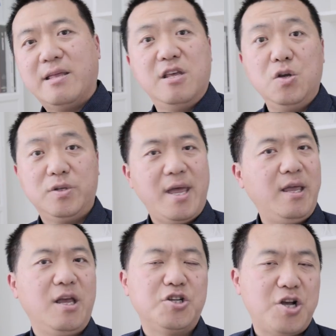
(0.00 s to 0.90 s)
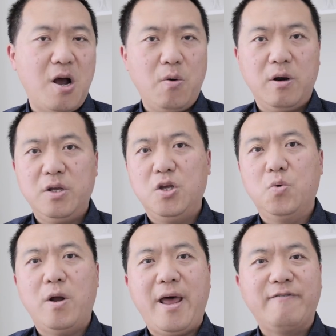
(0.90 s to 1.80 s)
and then you're taking a shower, you
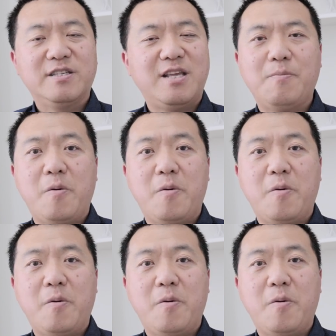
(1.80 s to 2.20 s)
want to have the same